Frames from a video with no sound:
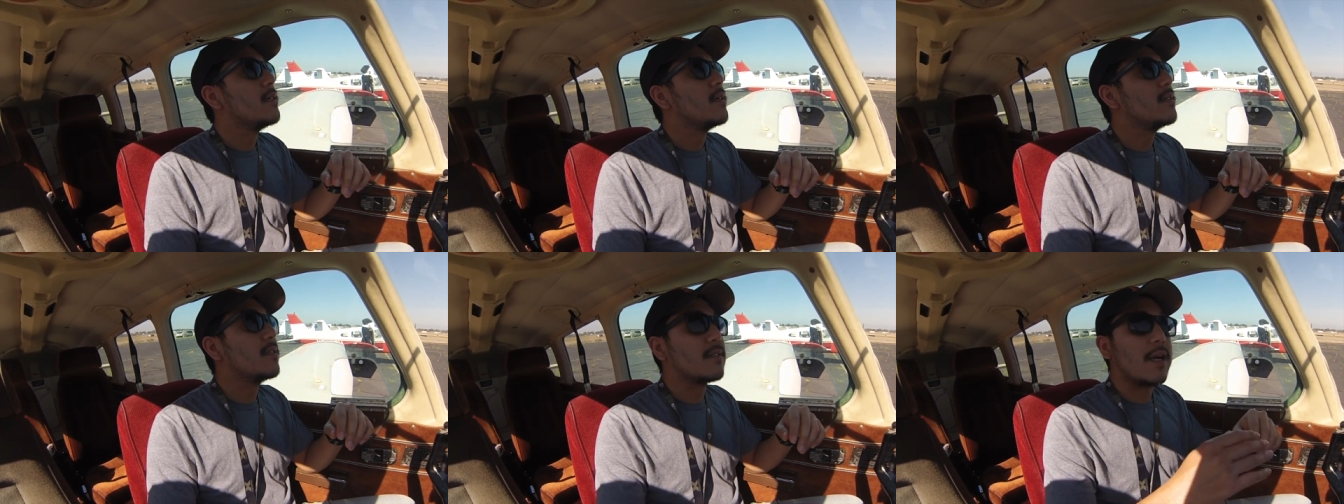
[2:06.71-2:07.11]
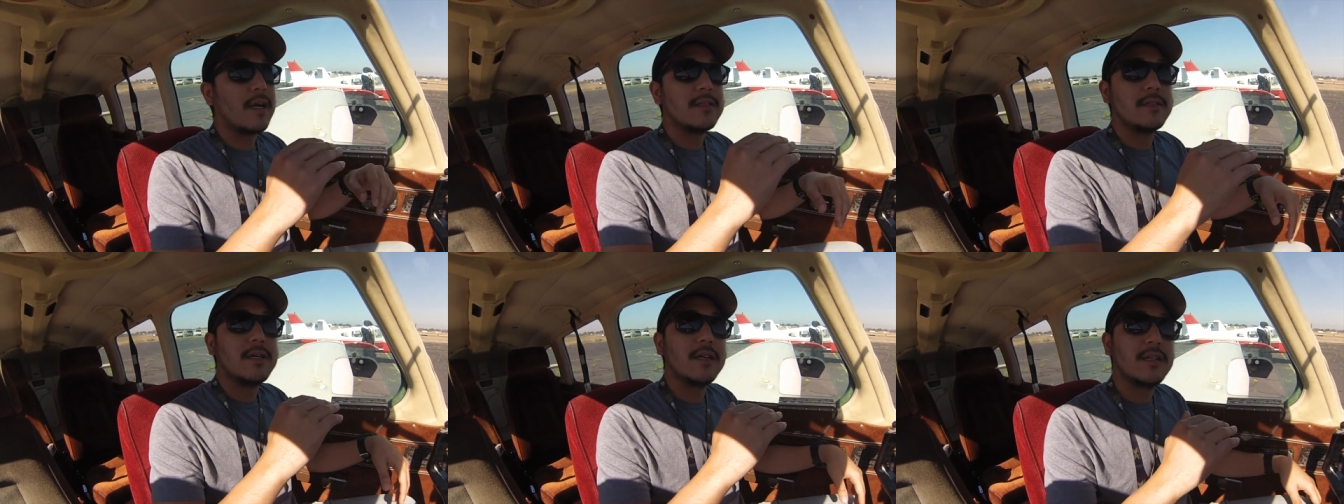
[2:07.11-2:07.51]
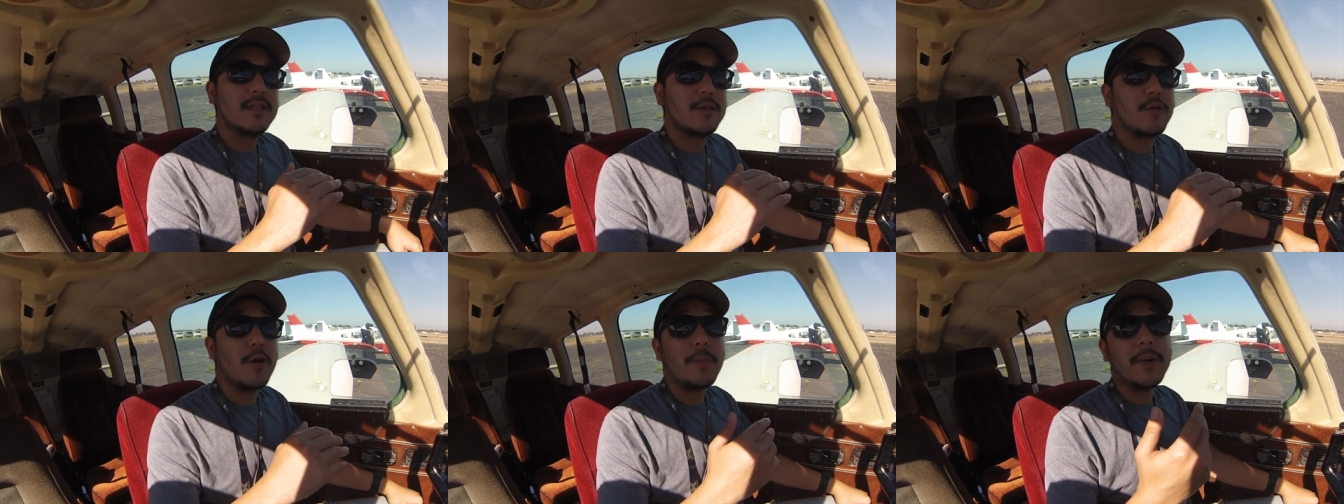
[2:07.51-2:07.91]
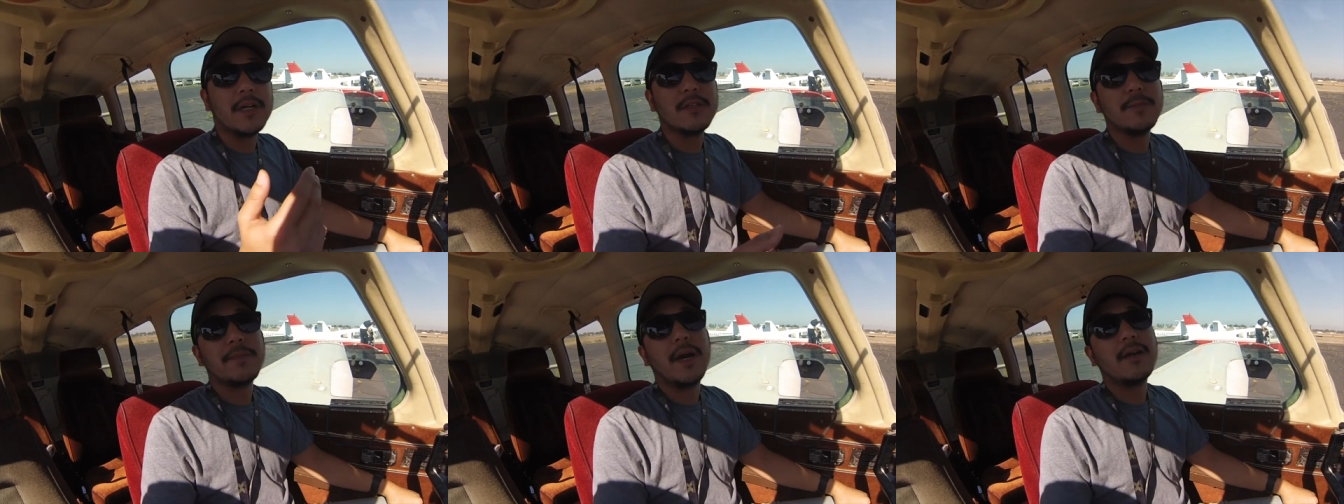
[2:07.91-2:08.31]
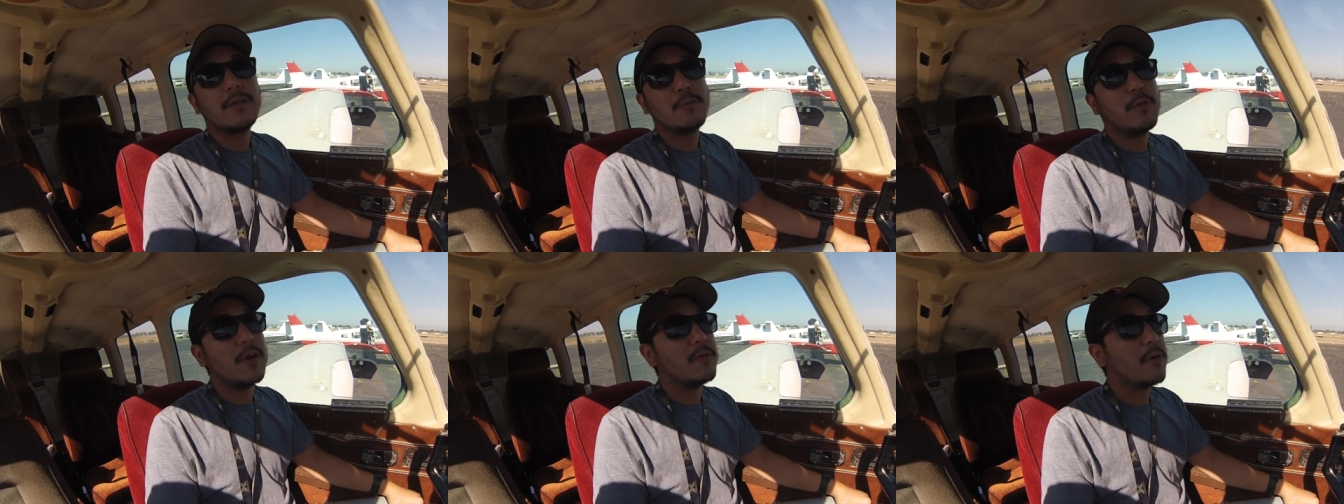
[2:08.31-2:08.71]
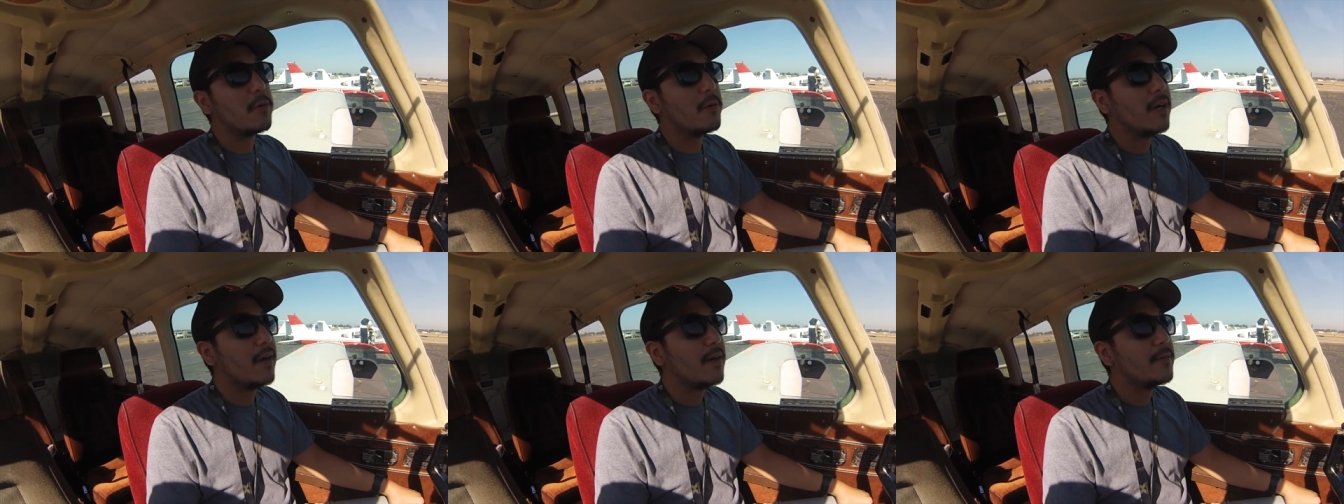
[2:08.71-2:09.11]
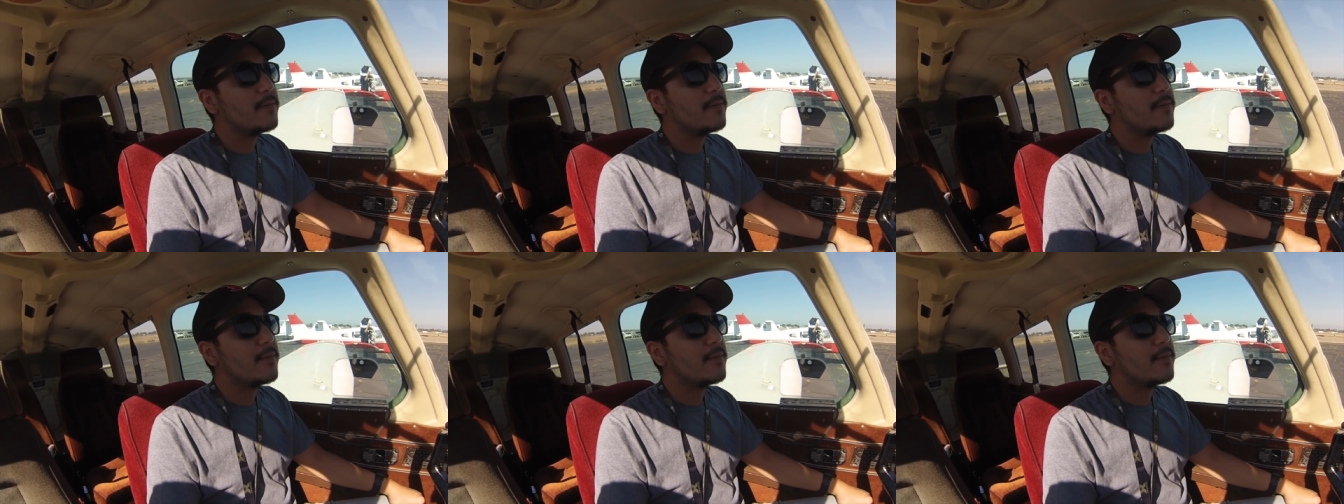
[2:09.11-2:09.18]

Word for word: structured compared to part 141.